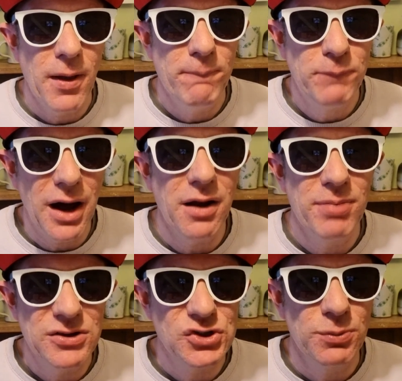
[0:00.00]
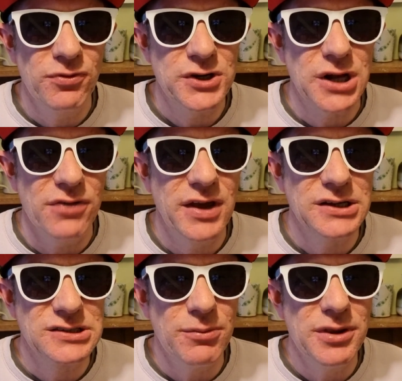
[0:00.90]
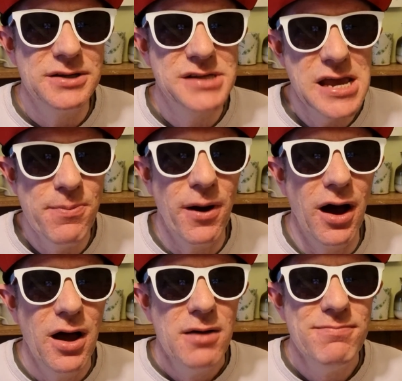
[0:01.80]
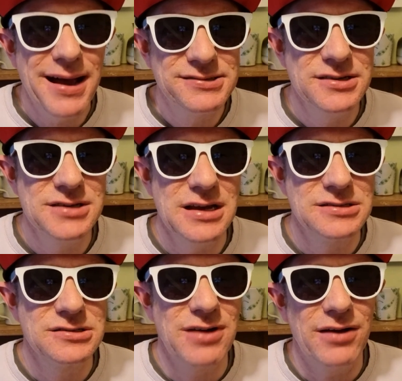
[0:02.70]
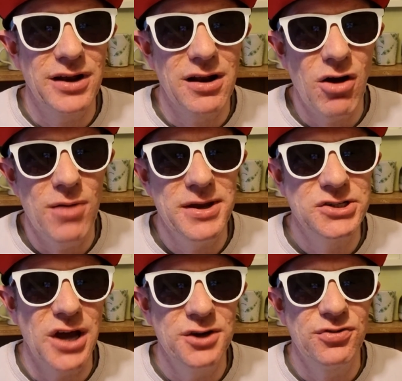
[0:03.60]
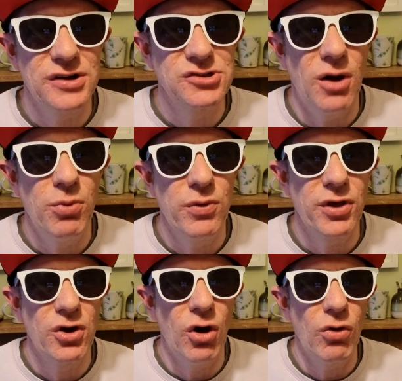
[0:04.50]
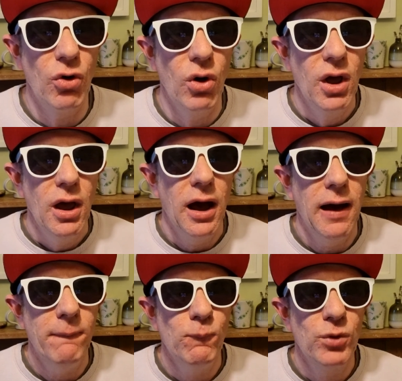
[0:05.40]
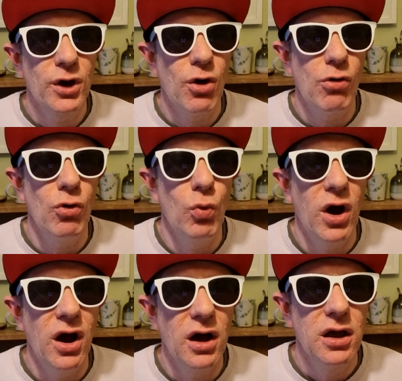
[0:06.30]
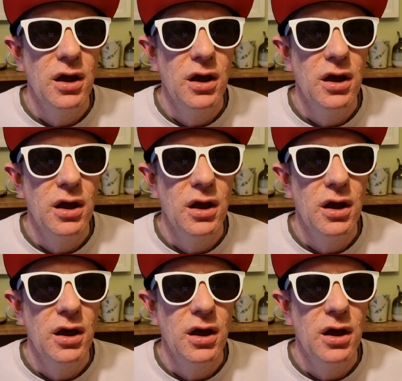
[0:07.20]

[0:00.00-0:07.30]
but a bit superficial. I think some of the deeper messages surrounding climate change, for example, with the coral work,